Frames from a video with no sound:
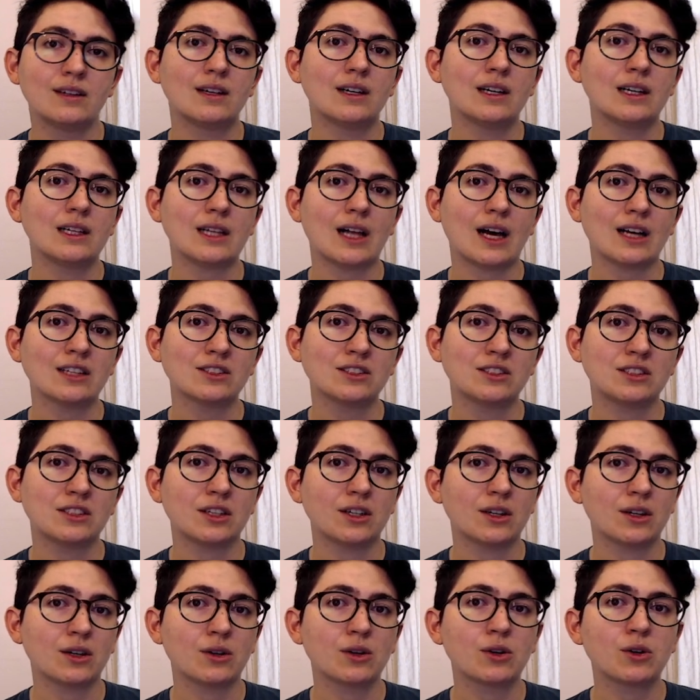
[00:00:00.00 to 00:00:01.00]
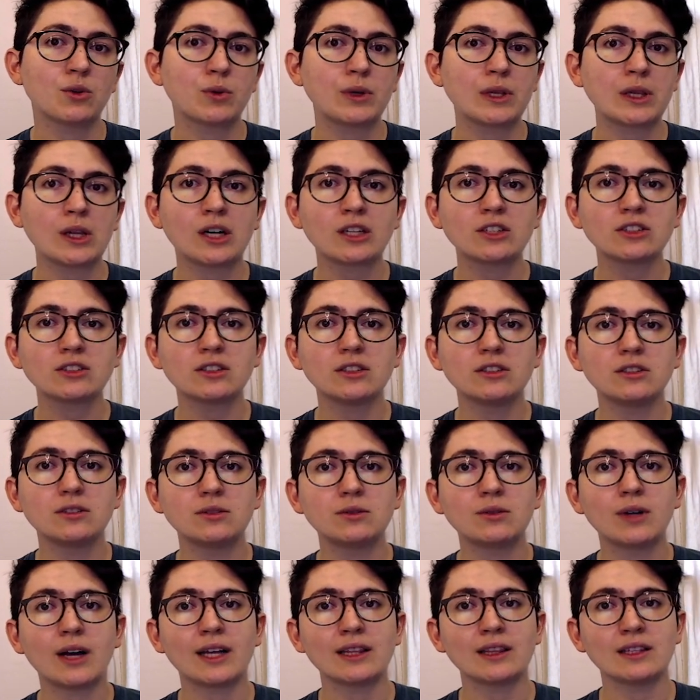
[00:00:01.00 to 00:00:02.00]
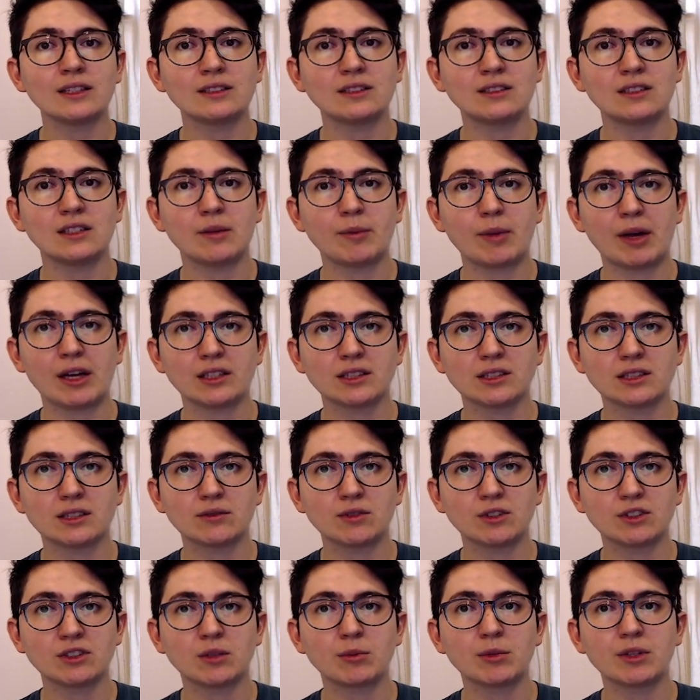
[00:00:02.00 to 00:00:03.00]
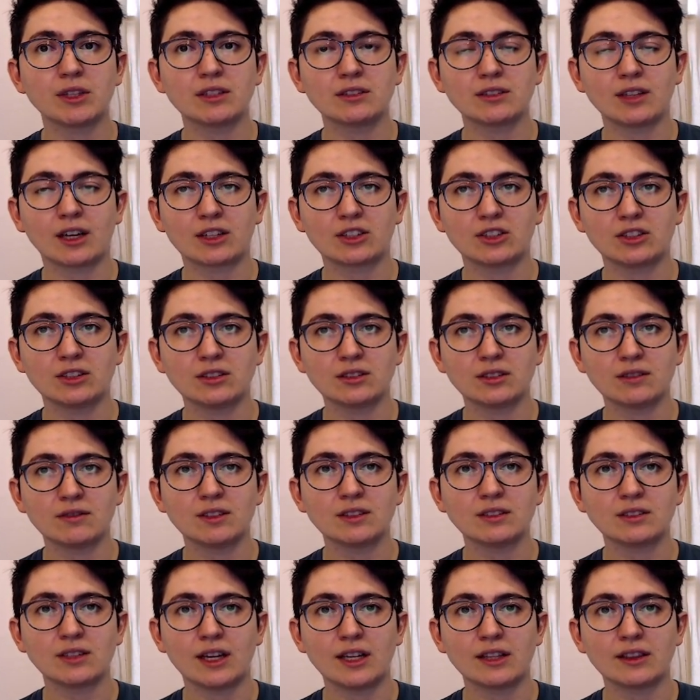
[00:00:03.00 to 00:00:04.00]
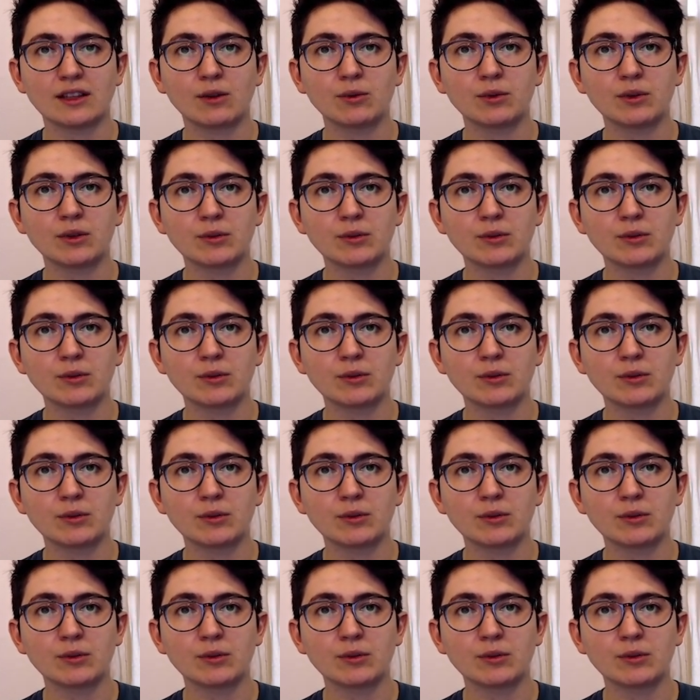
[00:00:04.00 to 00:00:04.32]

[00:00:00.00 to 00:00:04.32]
Last year, we launched the new headless CMS for some of the sections of the site that we